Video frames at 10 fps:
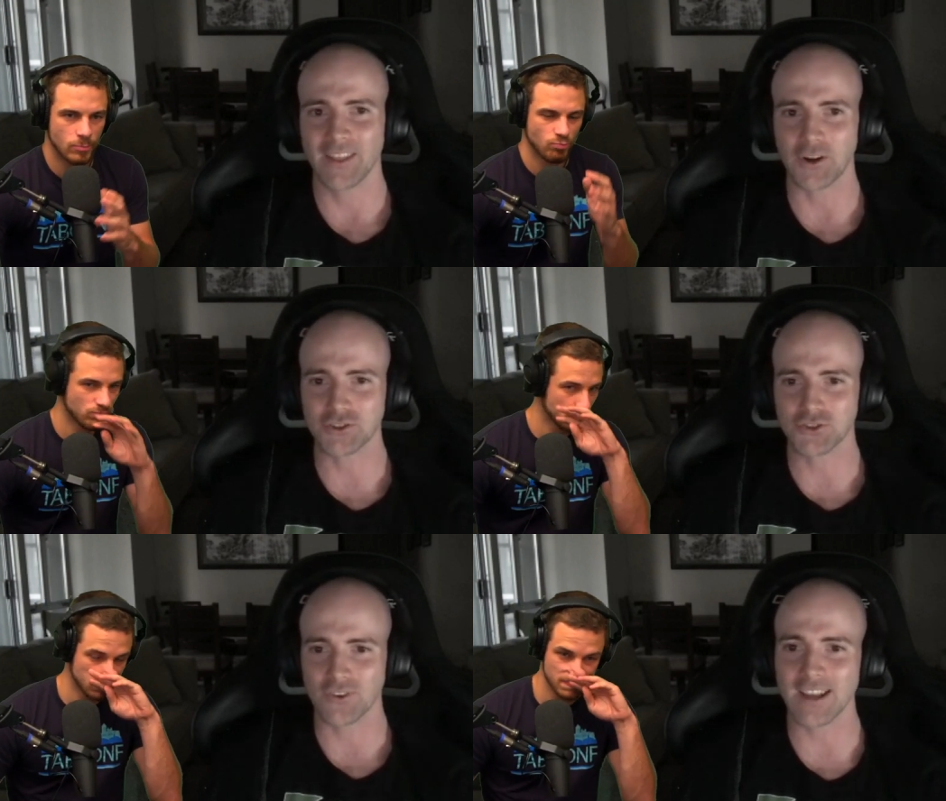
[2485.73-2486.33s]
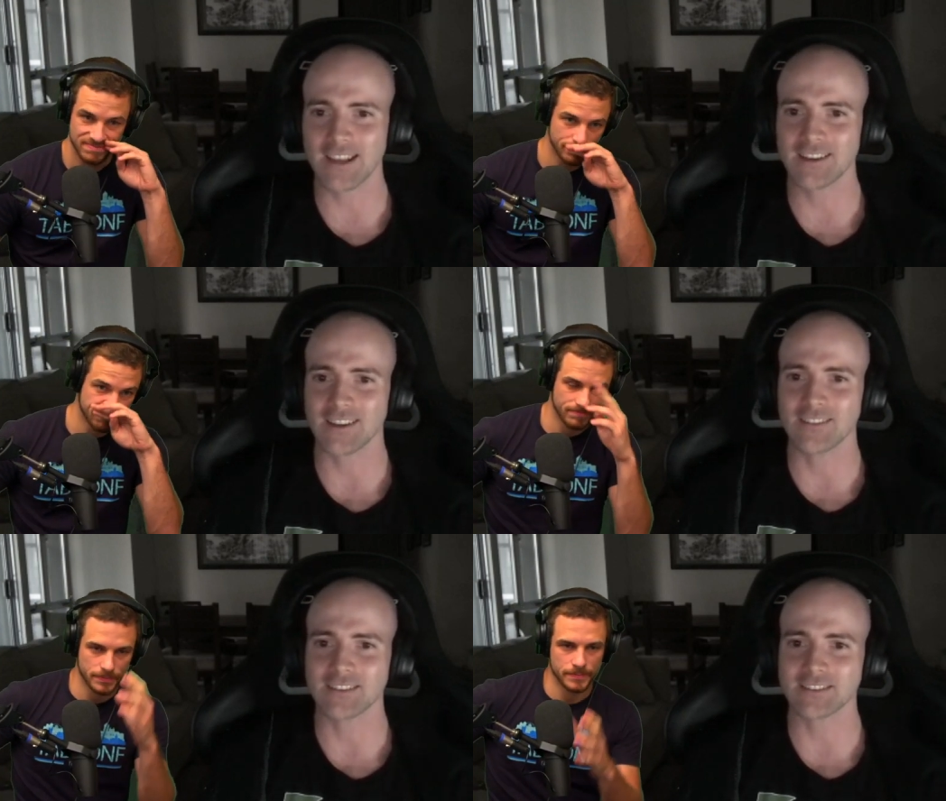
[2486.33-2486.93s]
Speaker 1: that are
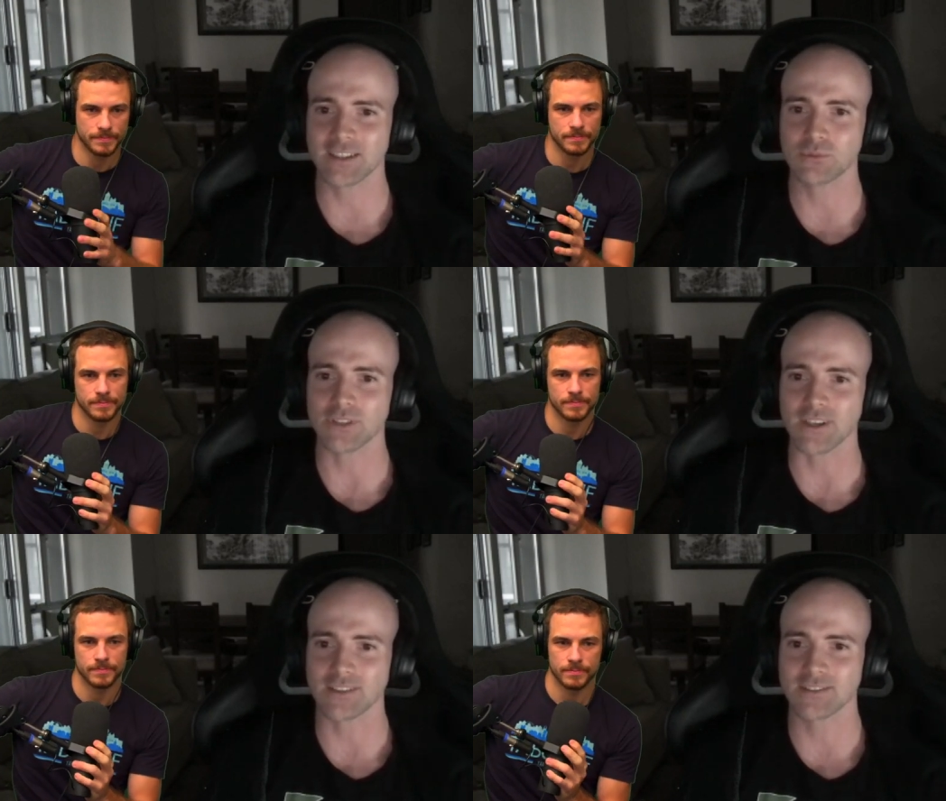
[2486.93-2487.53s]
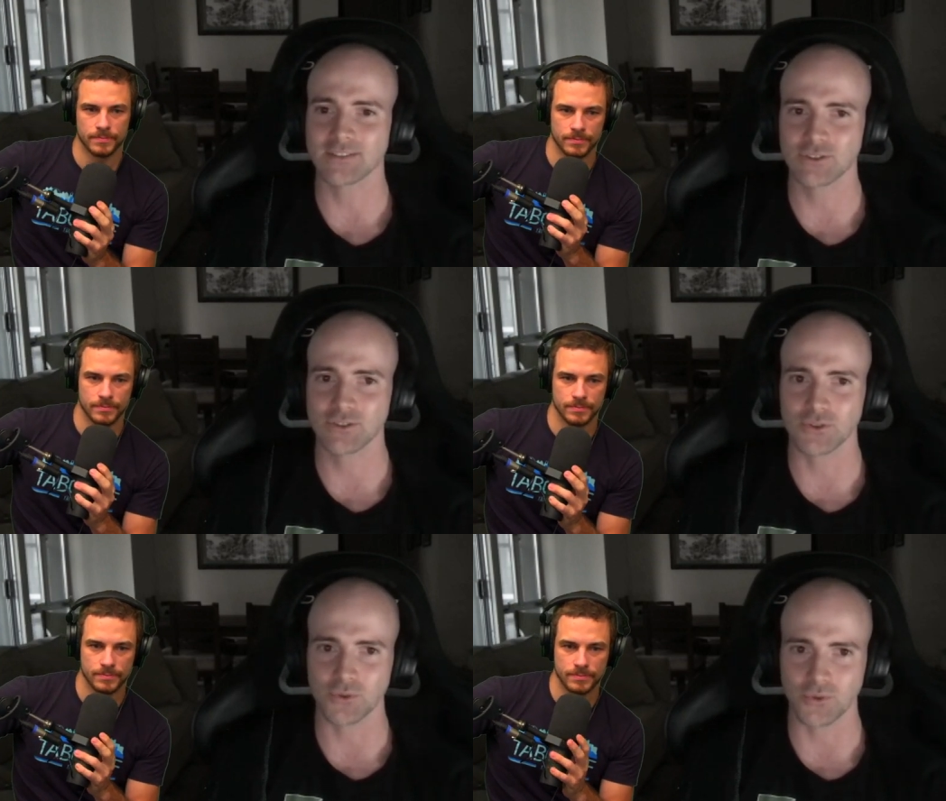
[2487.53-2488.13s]
trained in the subject
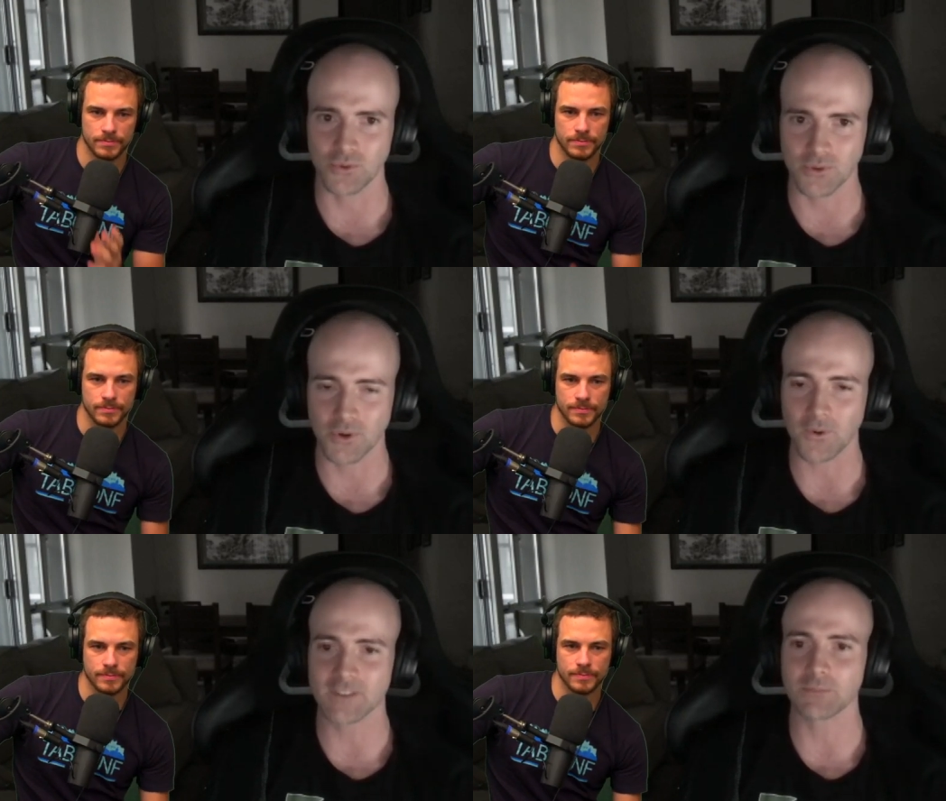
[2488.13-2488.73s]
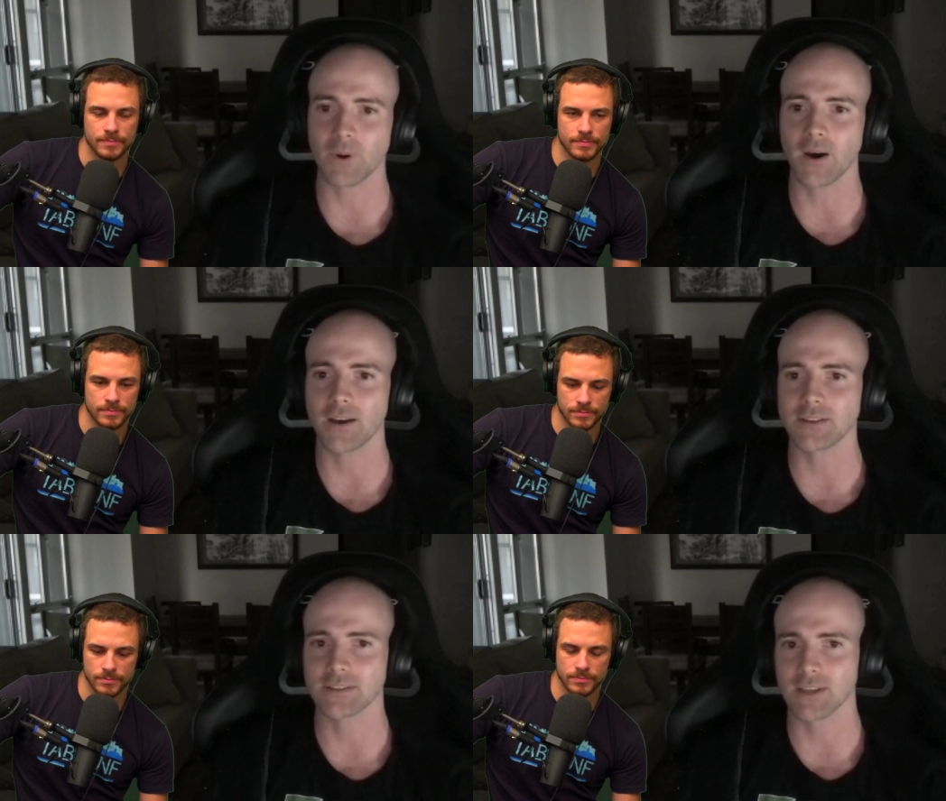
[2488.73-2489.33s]
to
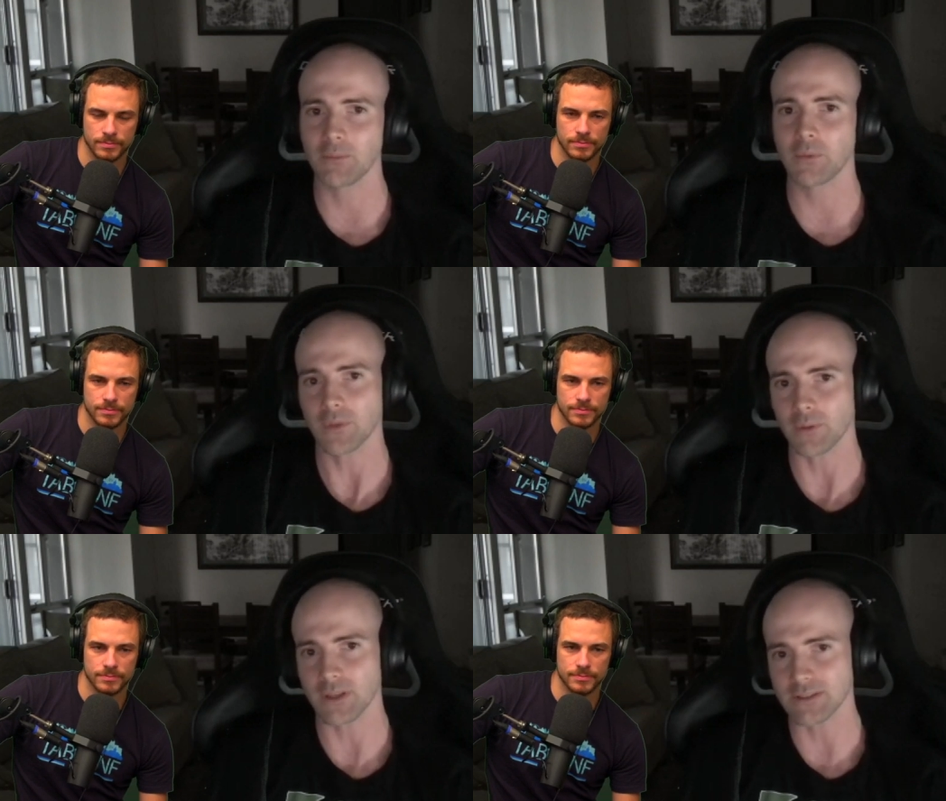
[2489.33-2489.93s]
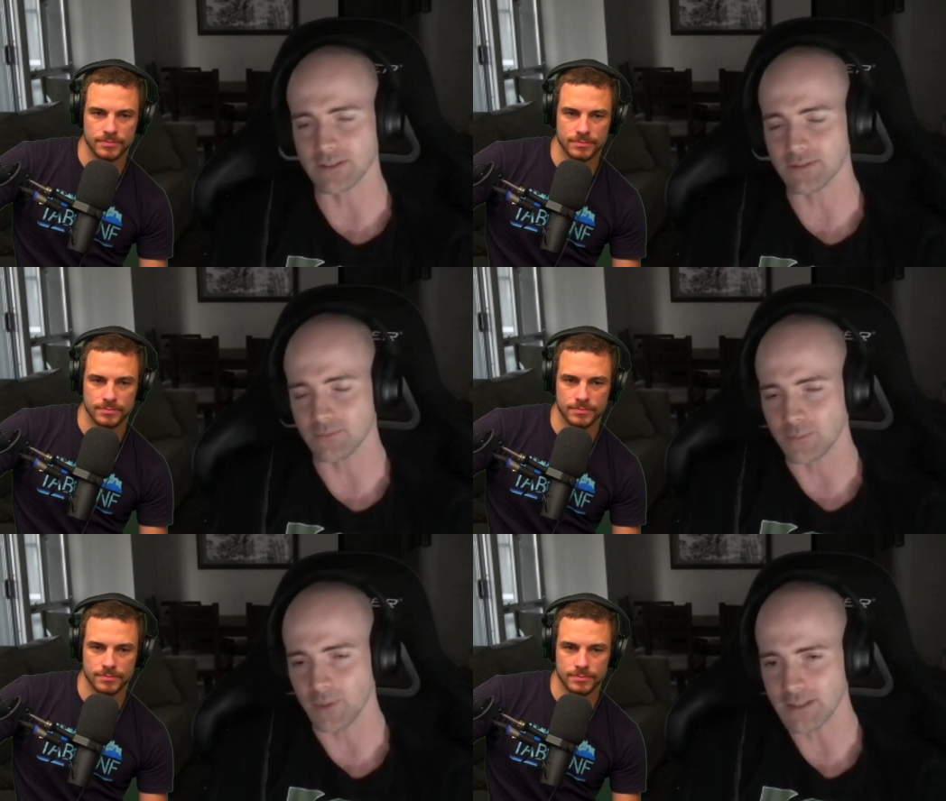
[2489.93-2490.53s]
correspond to come up with the best
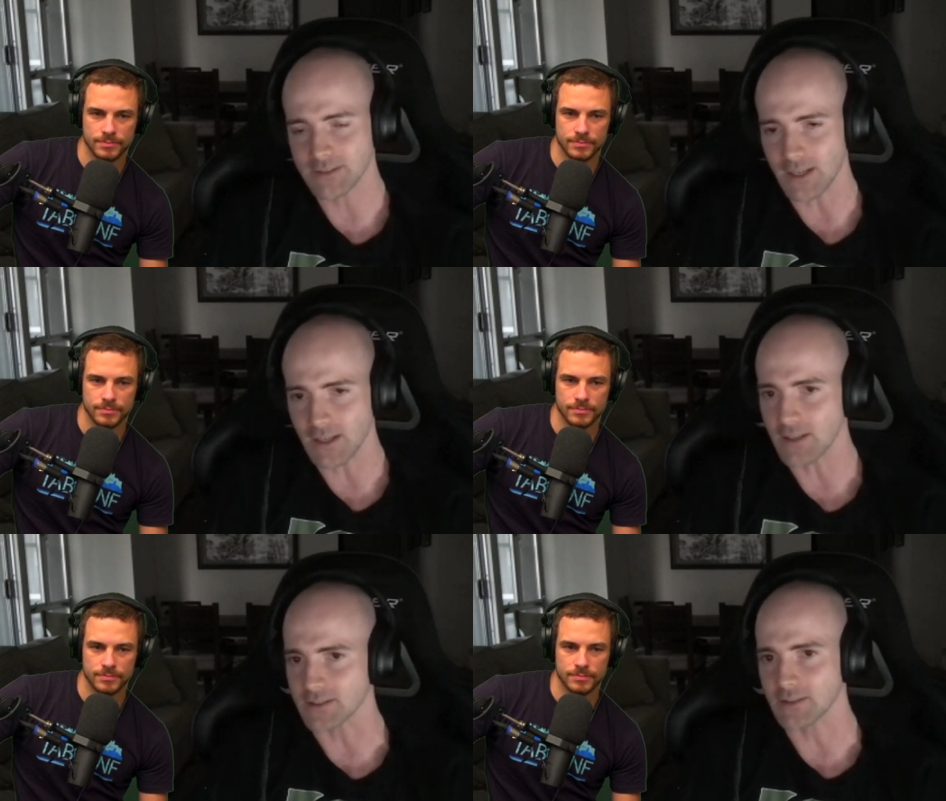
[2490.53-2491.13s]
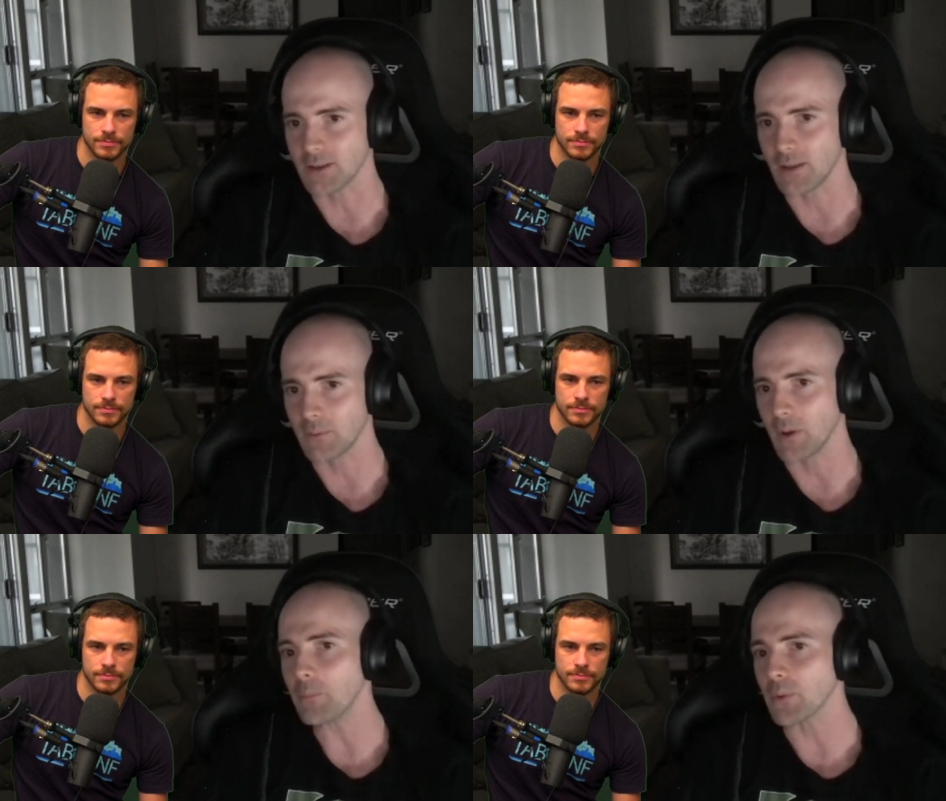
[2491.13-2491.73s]
best ideas and,
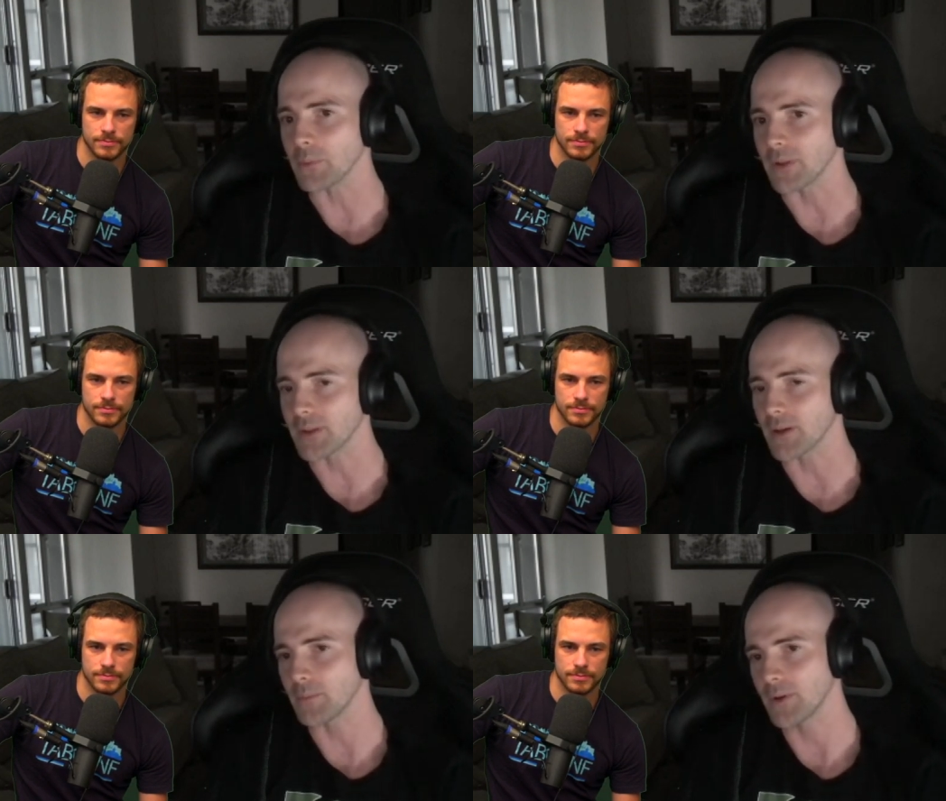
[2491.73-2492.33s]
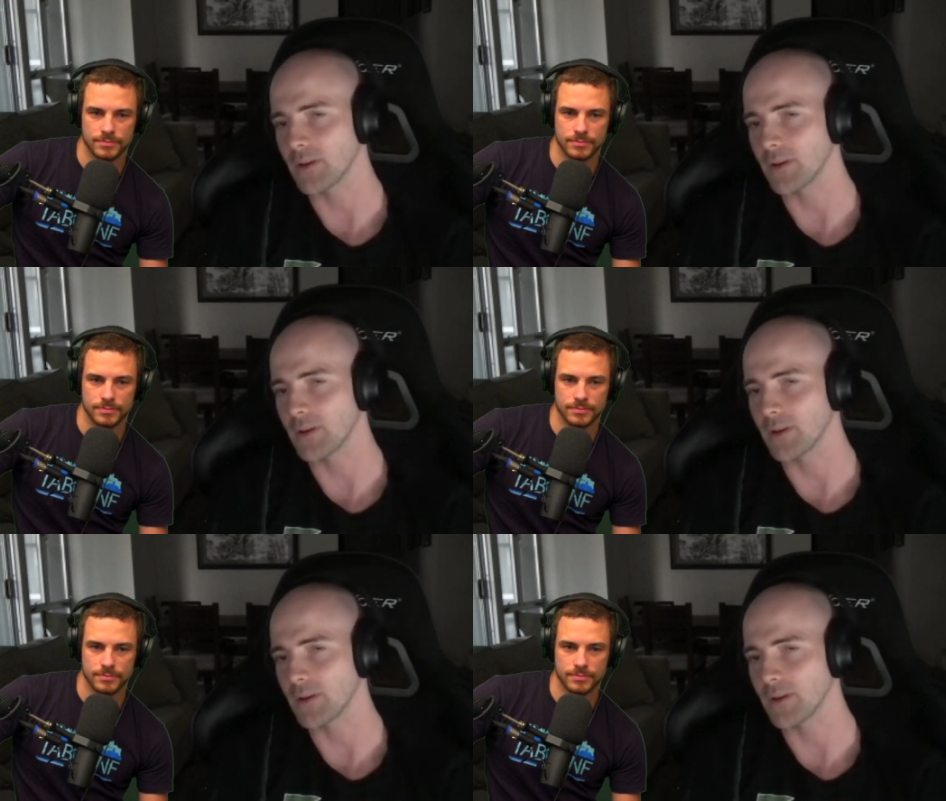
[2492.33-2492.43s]
and implement them